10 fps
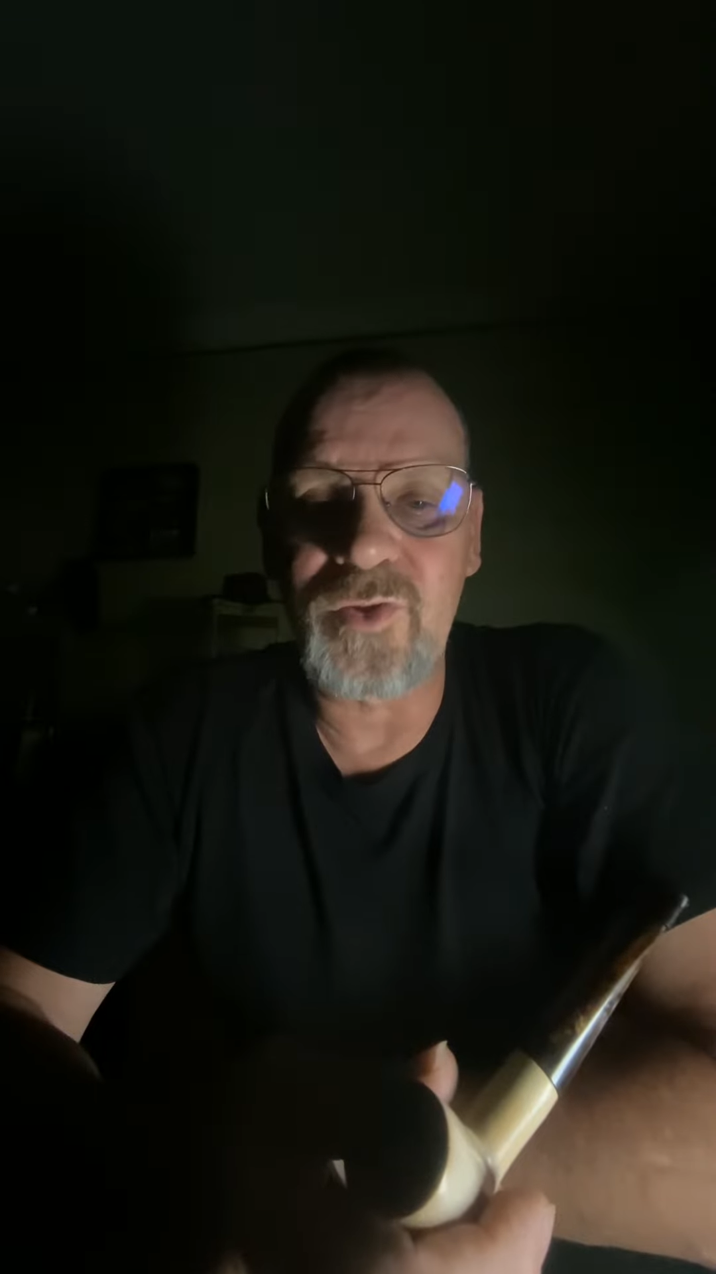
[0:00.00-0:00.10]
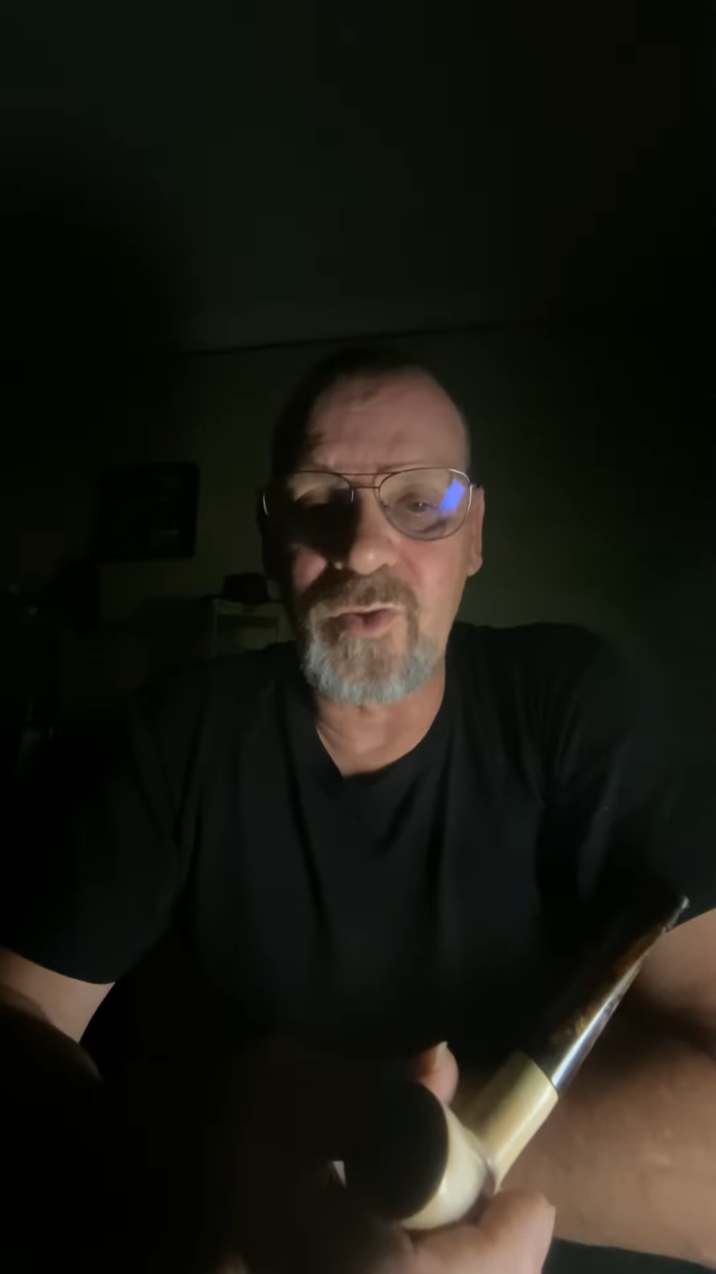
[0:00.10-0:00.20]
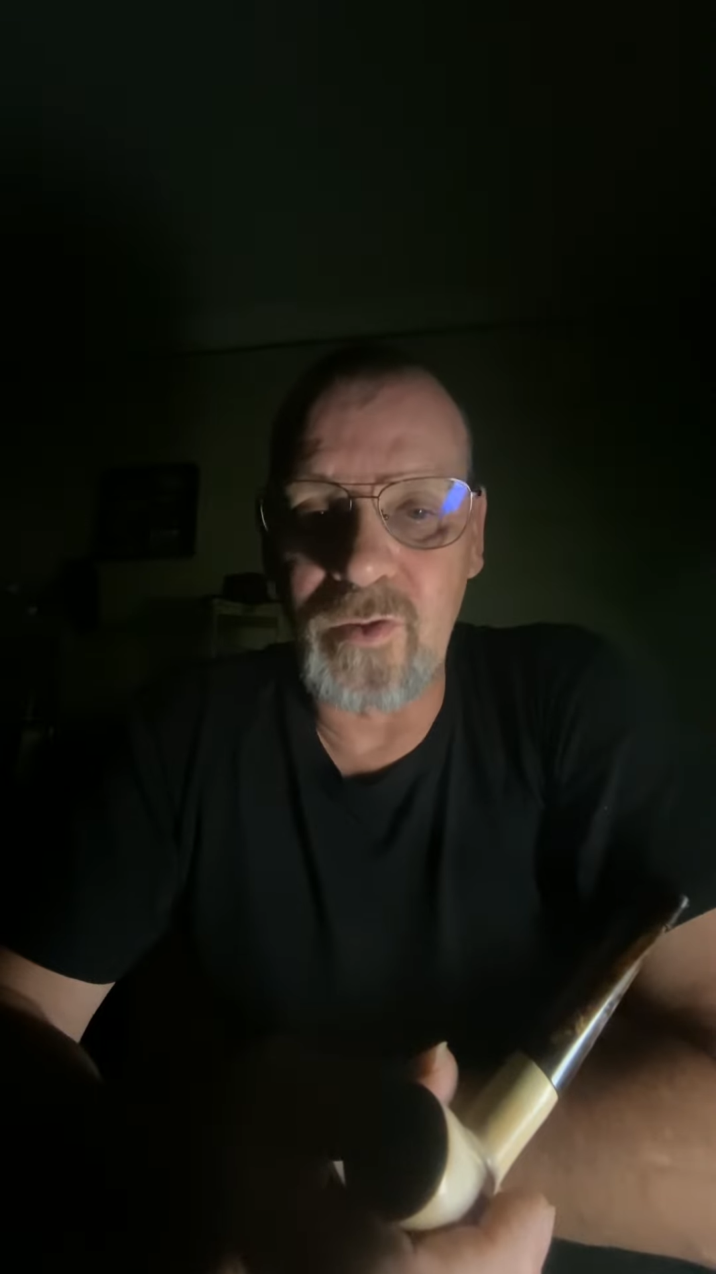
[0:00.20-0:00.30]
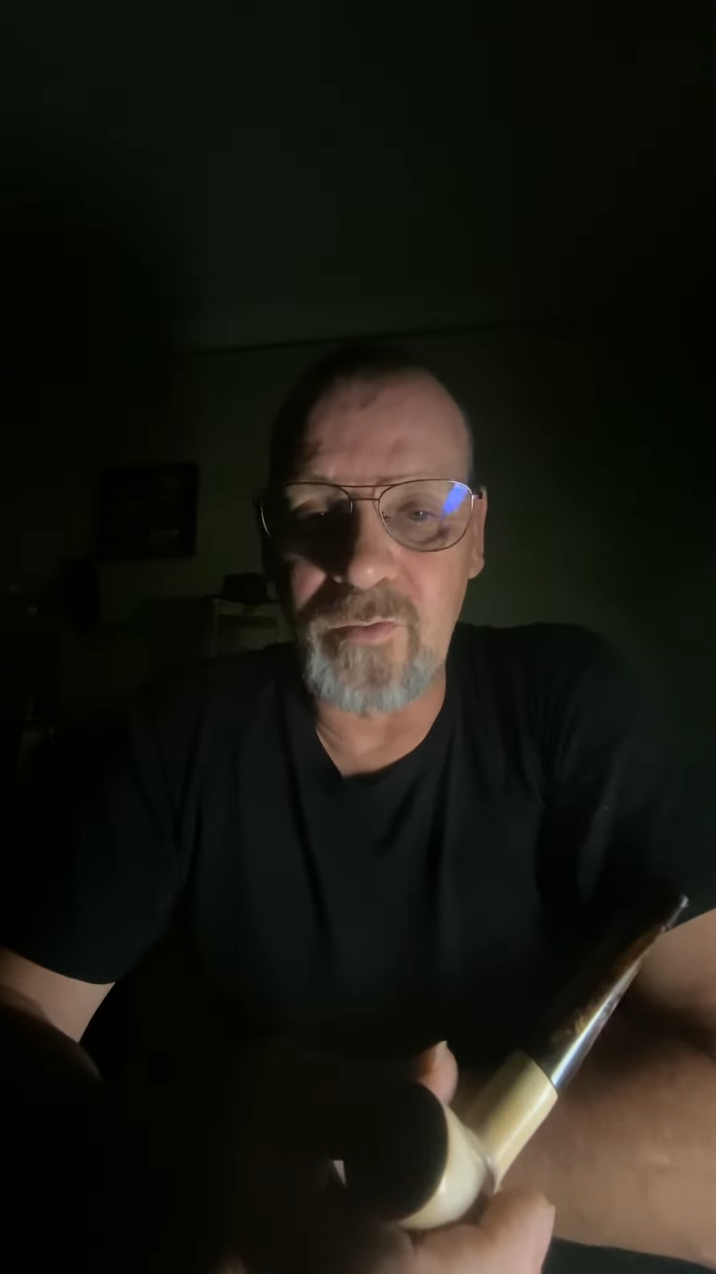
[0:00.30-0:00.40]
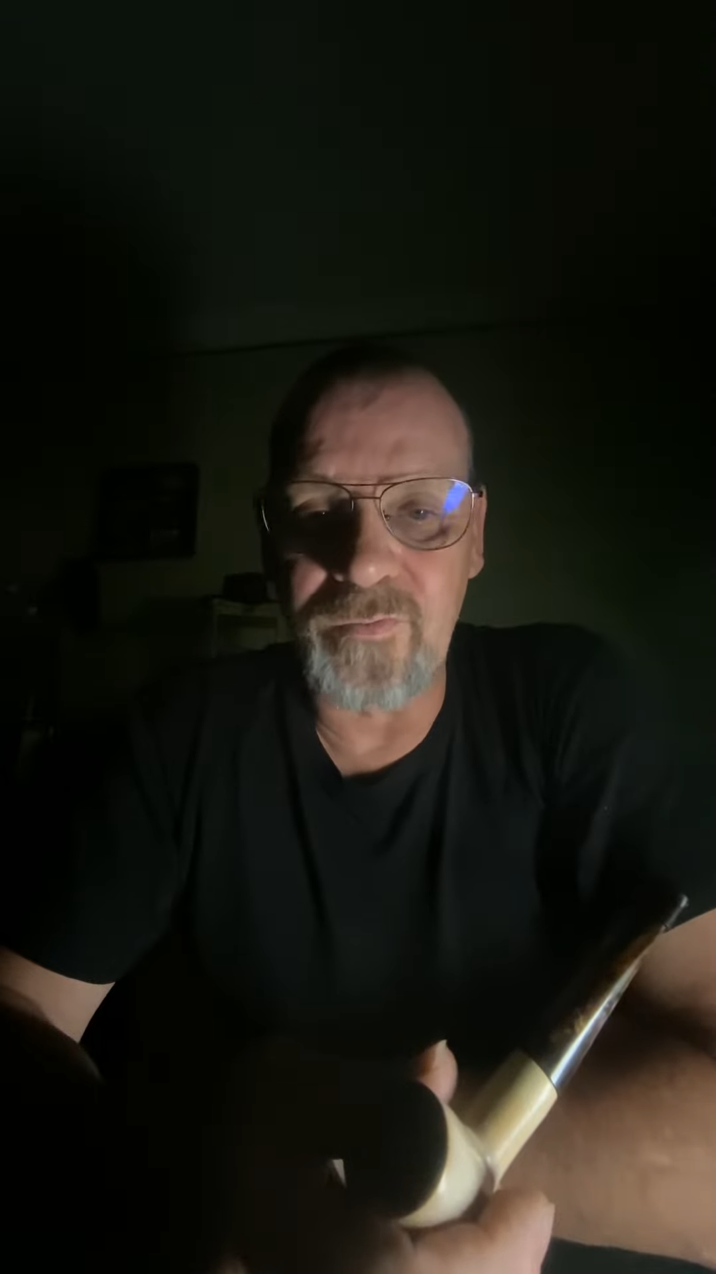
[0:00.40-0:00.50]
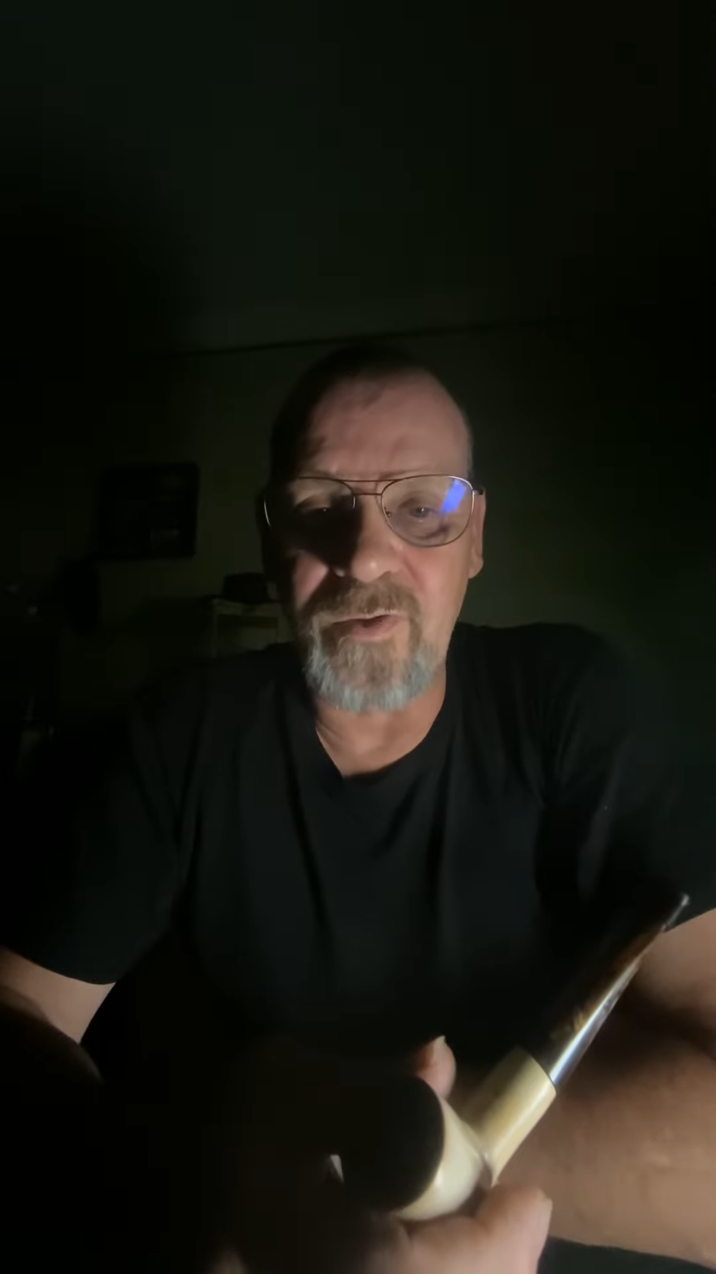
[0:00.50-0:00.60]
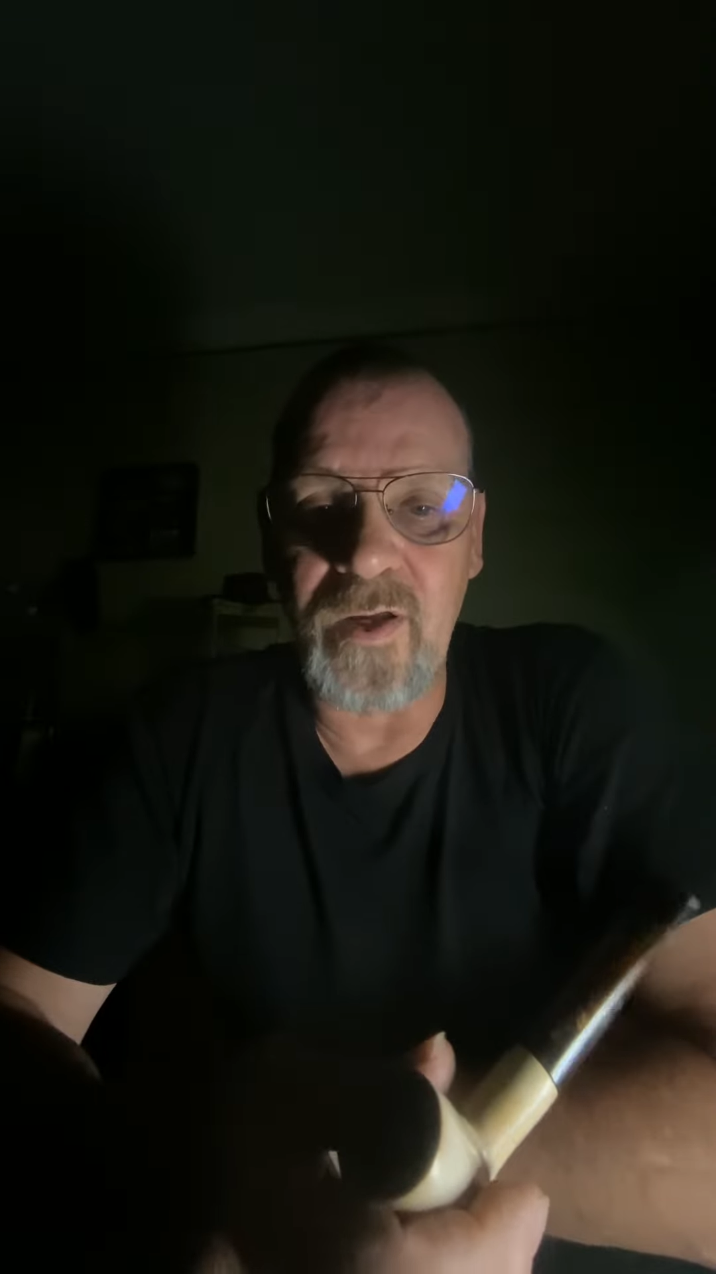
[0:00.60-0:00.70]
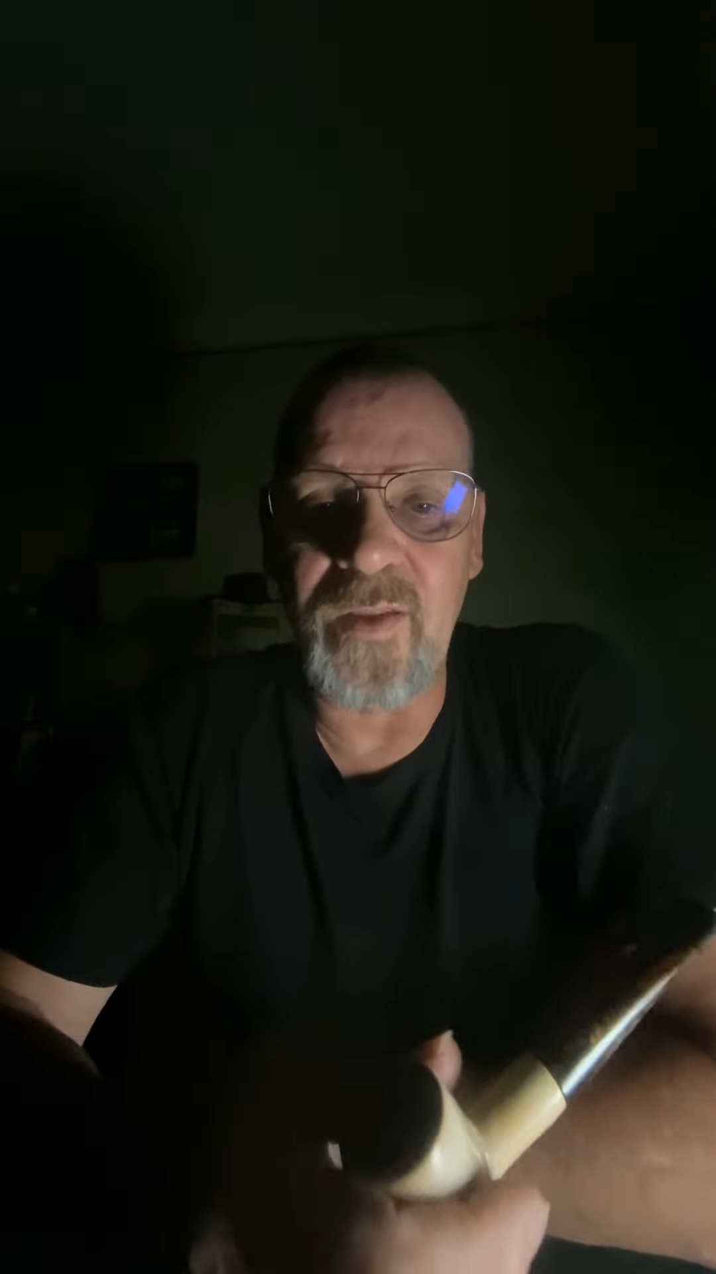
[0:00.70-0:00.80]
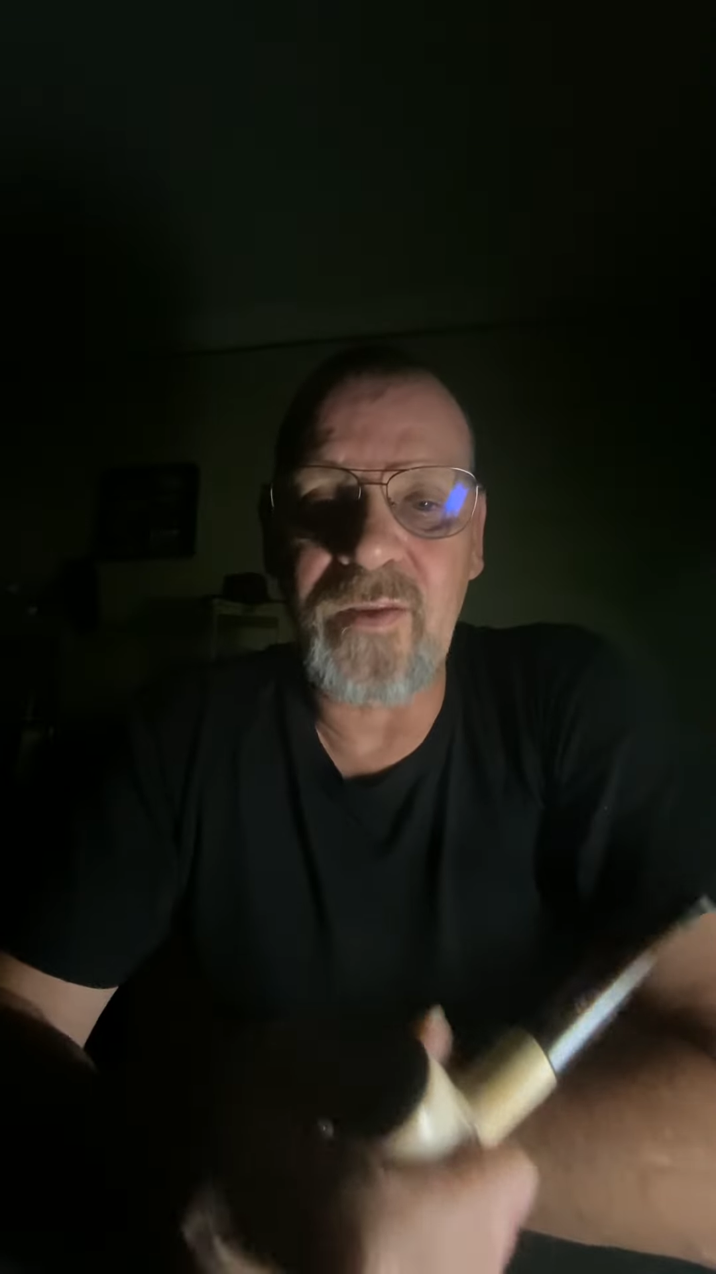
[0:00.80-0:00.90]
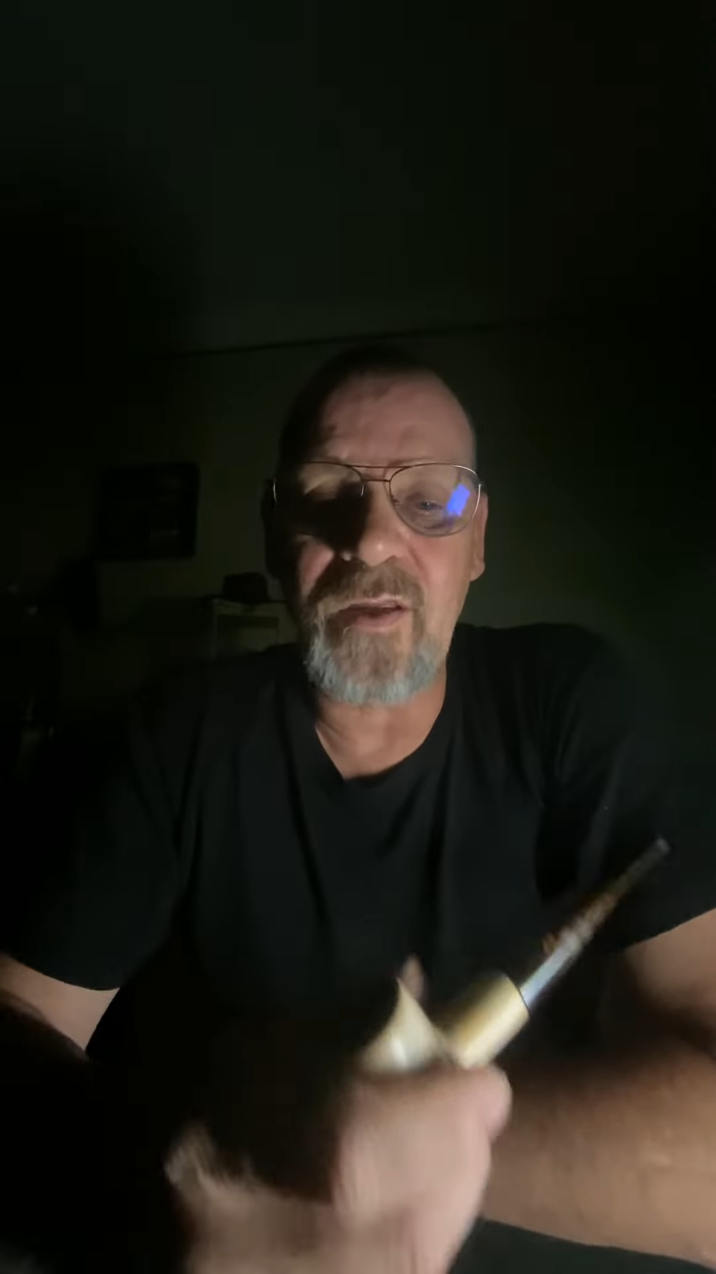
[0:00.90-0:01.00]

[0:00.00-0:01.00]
girlfriend,